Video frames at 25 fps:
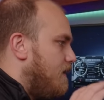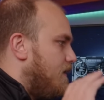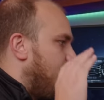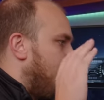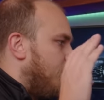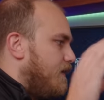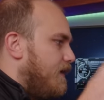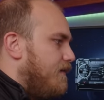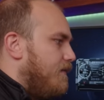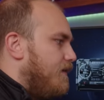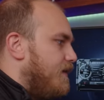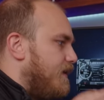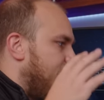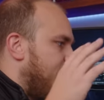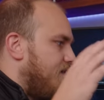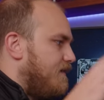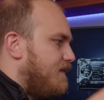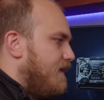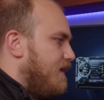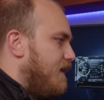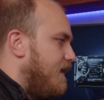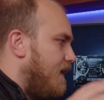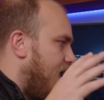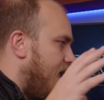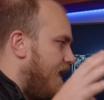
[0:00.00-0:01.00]
We'll let everything
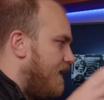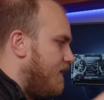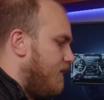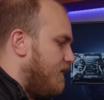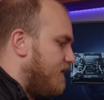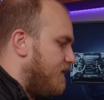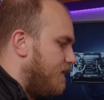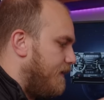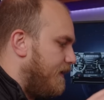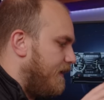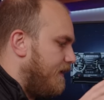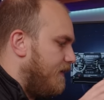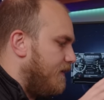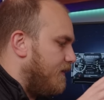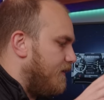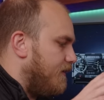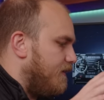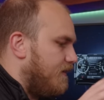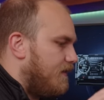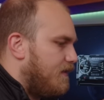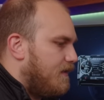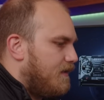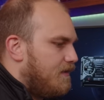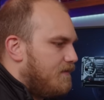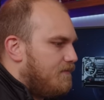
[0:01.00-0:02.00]
sit at idle till we get a
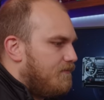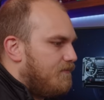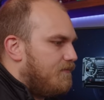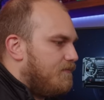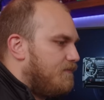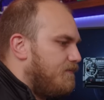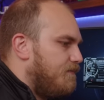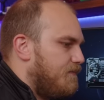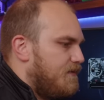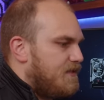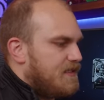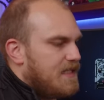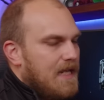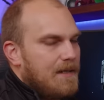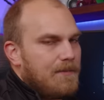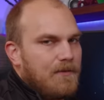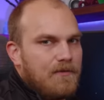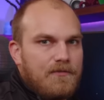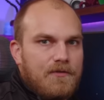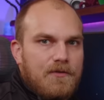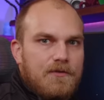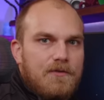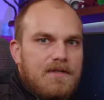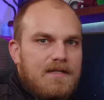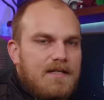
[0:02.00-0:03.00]
good stable
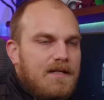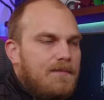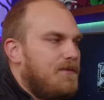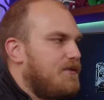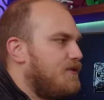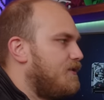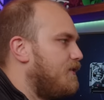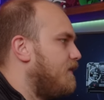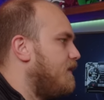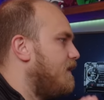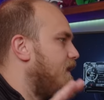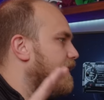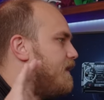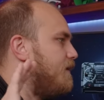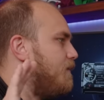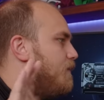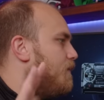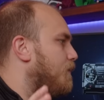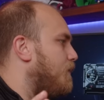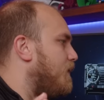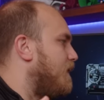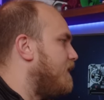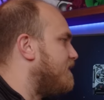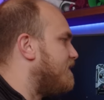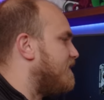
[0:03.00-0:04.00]
fluid temperature, and then we'll
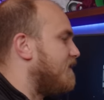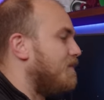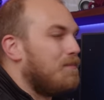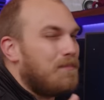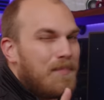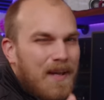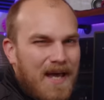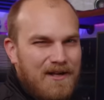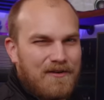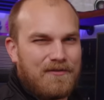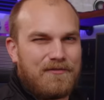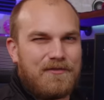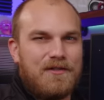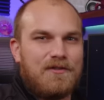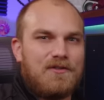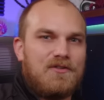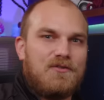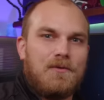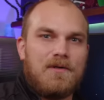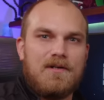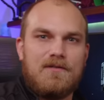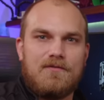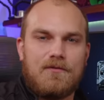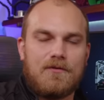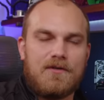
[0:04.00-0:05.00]
play some Battlefield
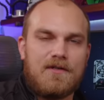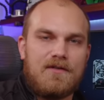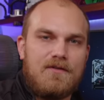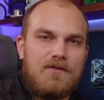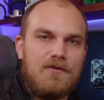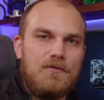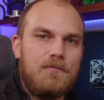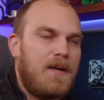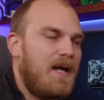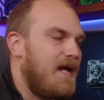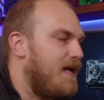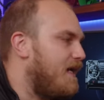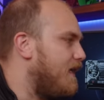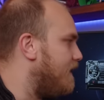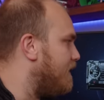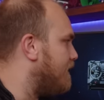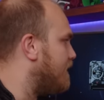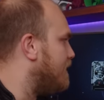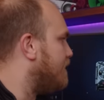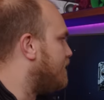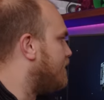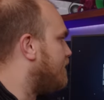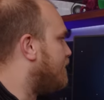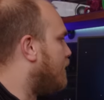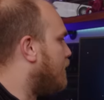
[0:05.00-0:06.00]
2042 beta
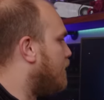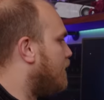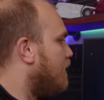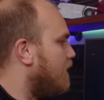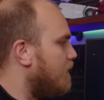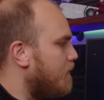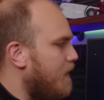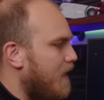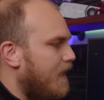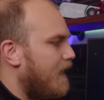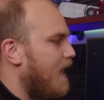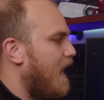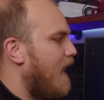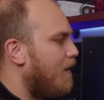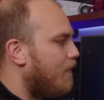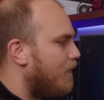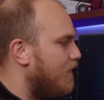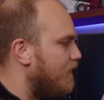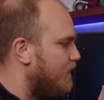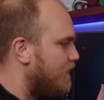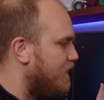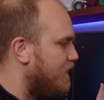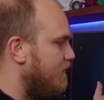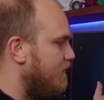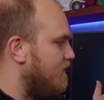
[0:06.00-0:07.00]
for about an hour
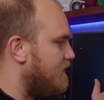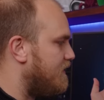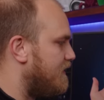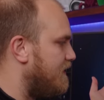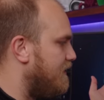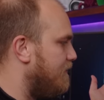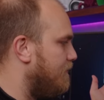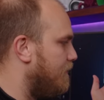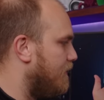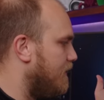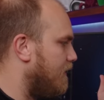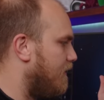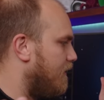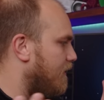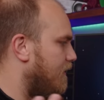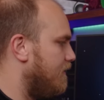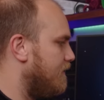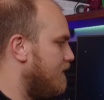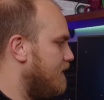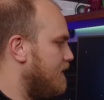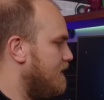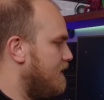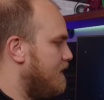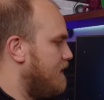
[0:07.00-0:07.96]
or and see what our,